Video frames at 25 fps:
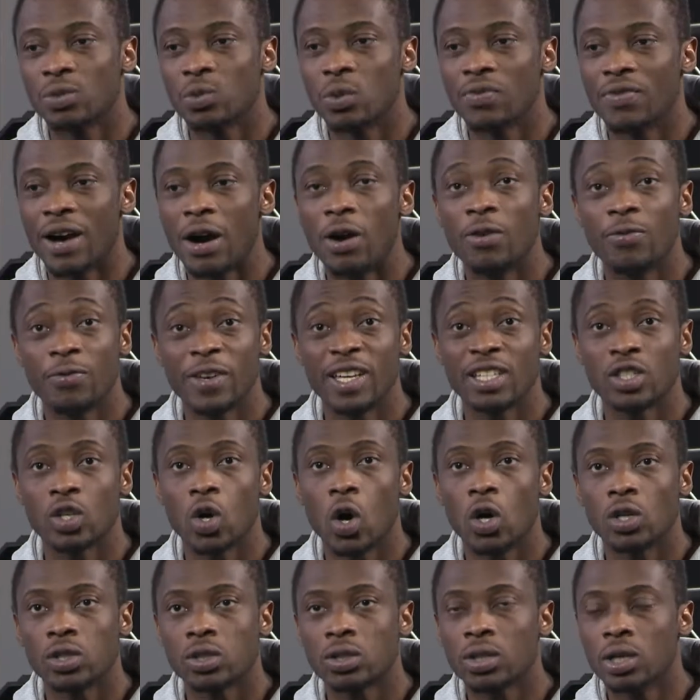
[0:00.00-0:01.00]
with our fixed
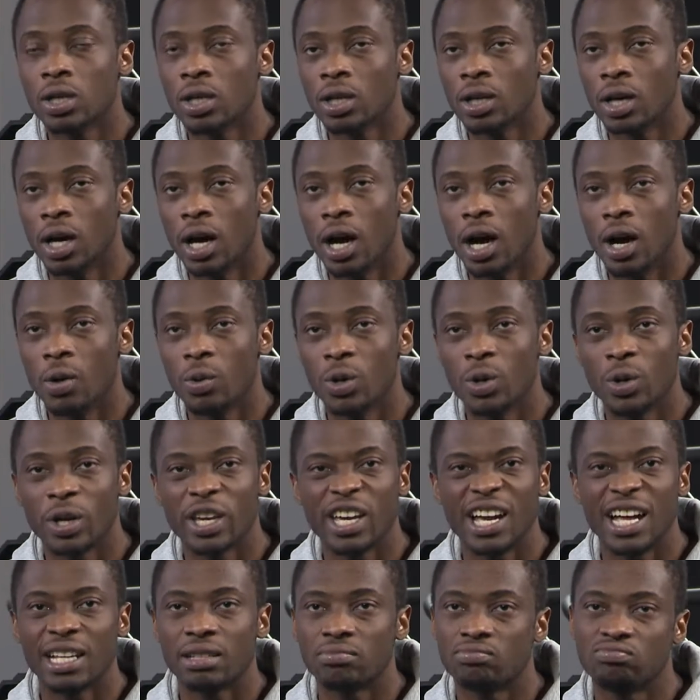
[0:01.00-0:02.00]
cost. We're looking
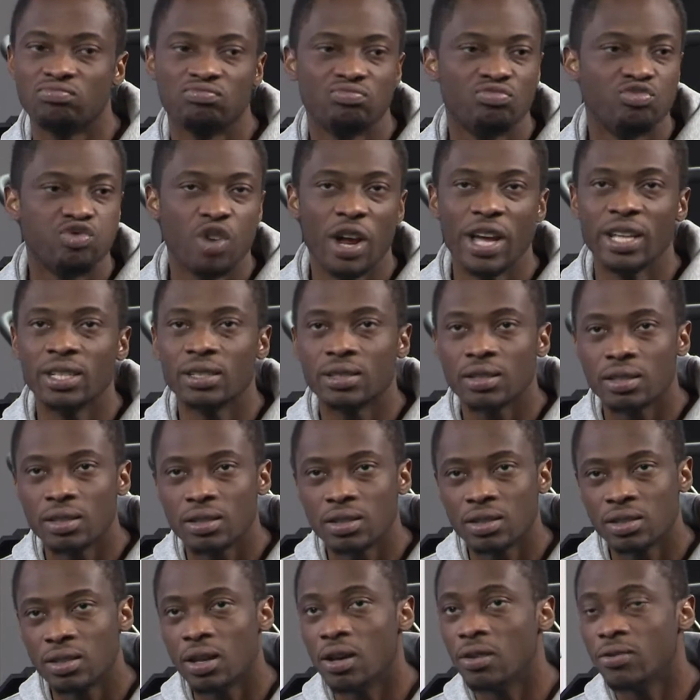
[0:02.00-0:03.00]
at rent,
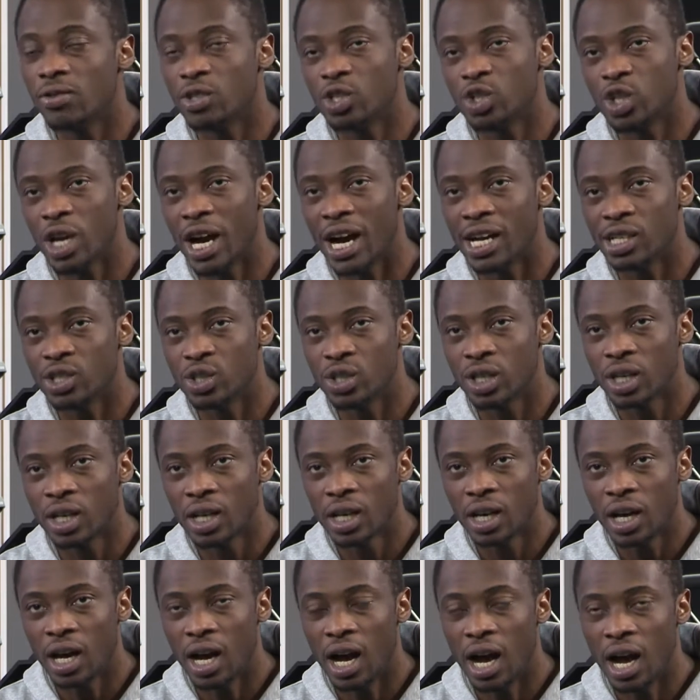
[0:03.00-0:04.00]
service charge,
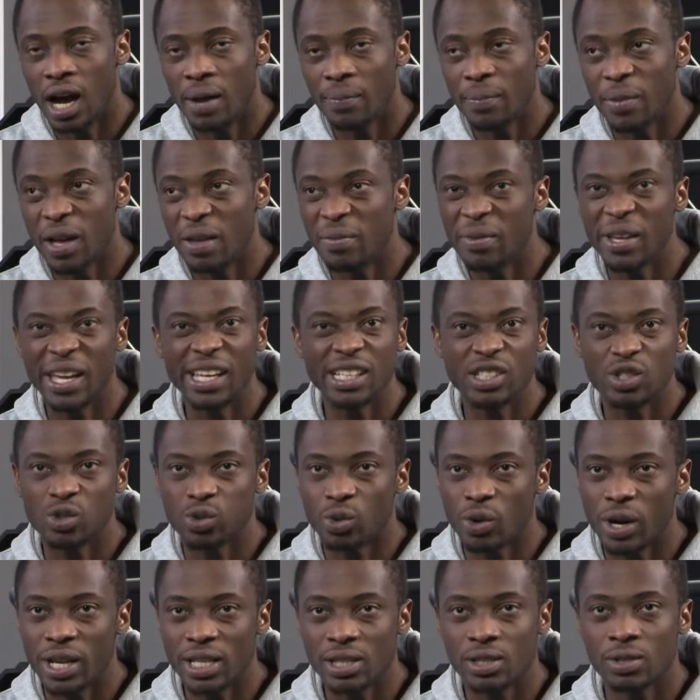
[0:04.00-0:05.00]
and
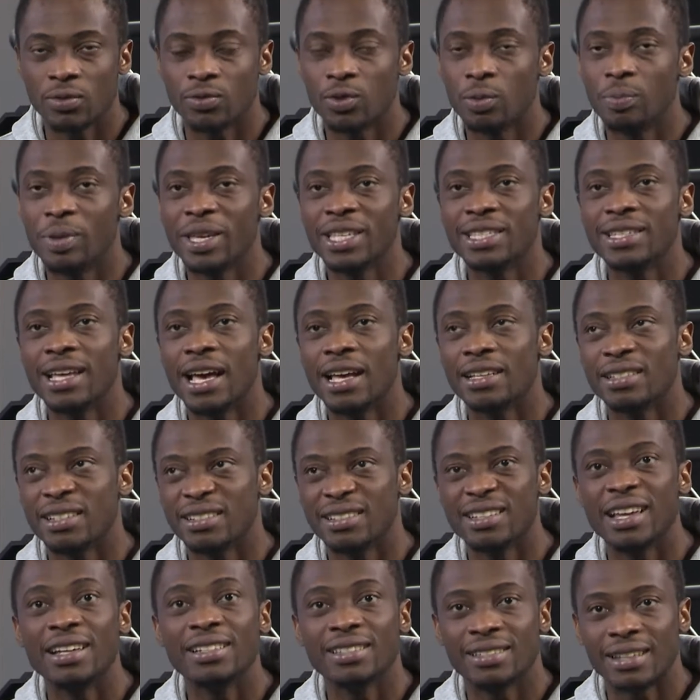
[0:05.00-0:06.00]
insurance of the business
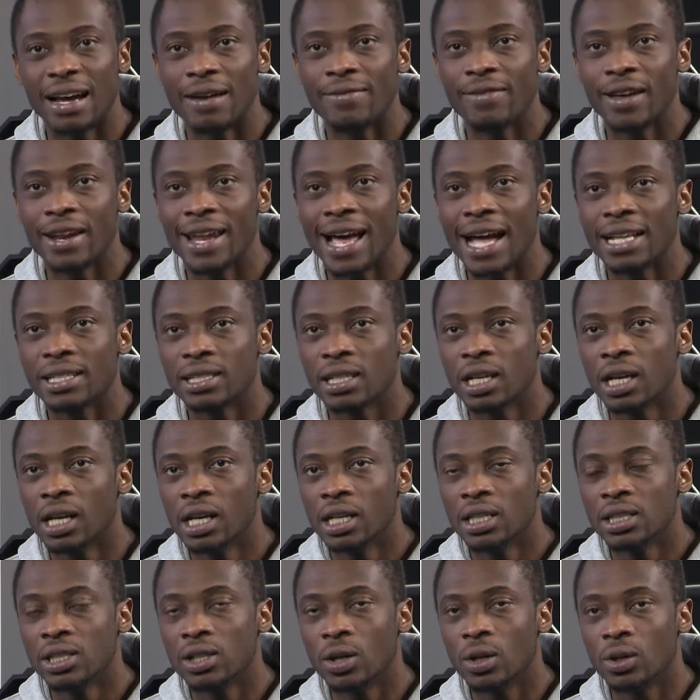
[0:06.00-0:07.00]
and stuff like that.
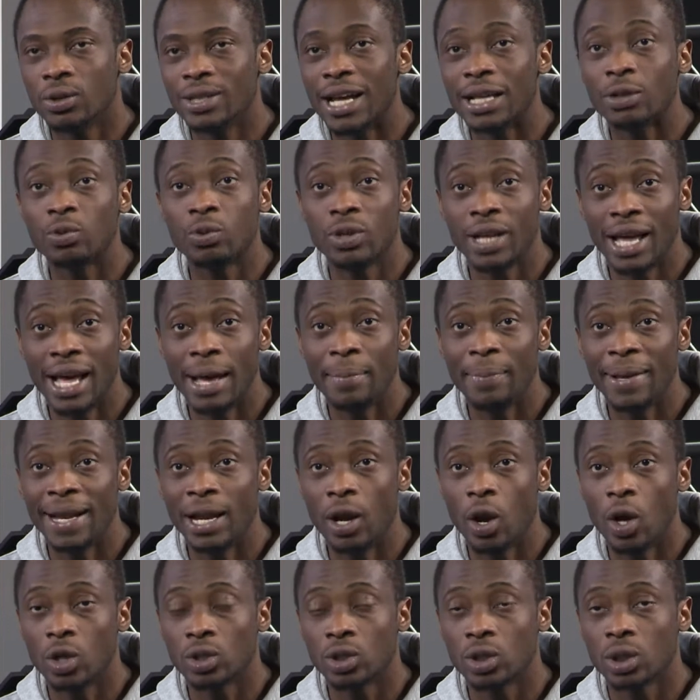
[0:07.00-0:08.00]
So that will help a
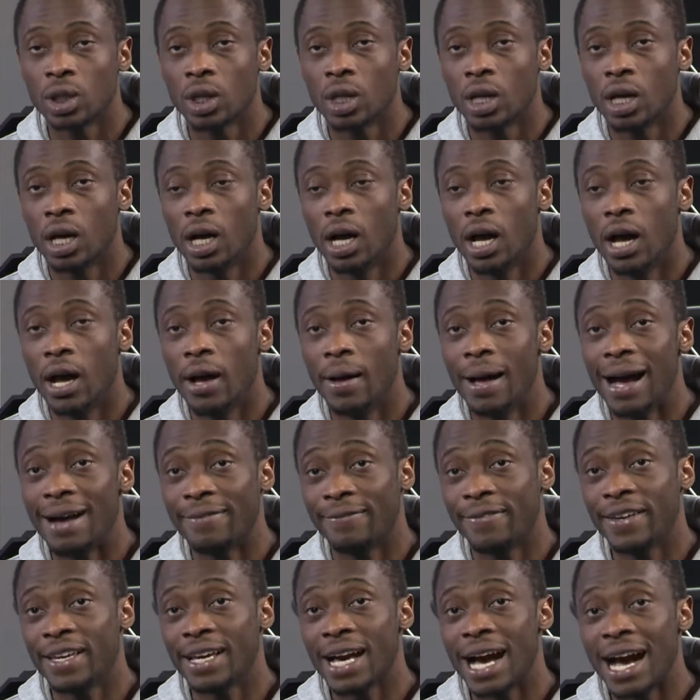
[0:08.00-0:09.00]
lot. I
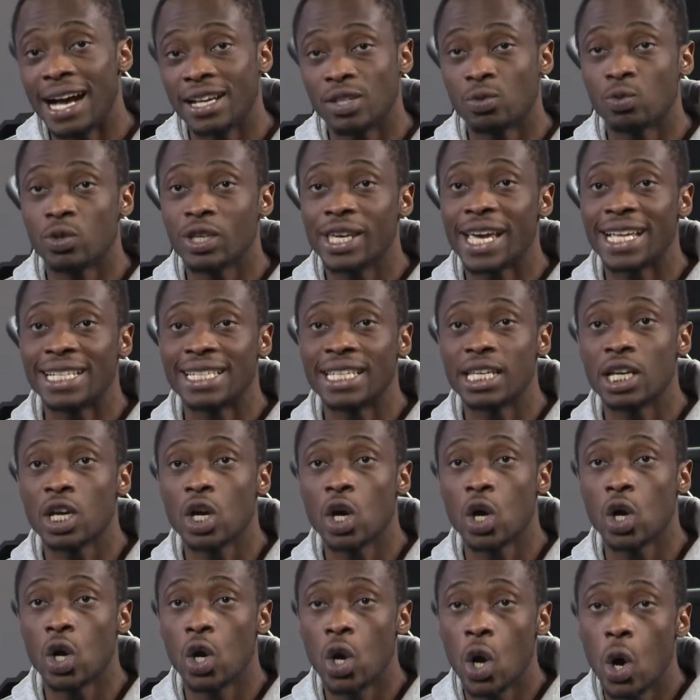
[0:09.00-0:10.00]
think as we're getting
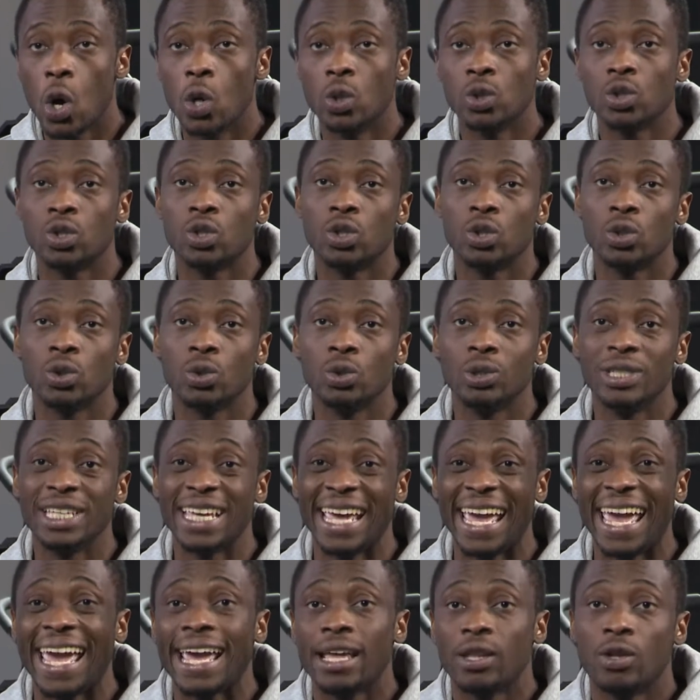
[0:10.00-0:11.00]
close to the
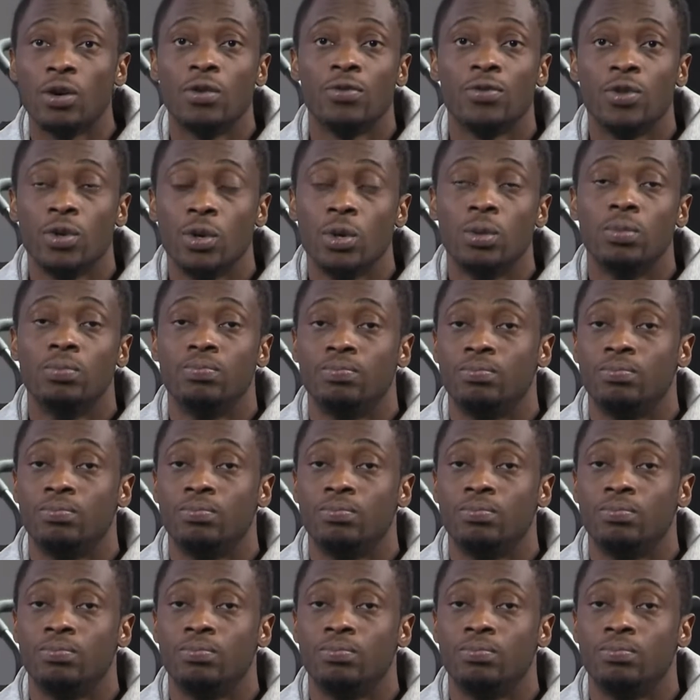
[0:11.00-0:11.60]
end of the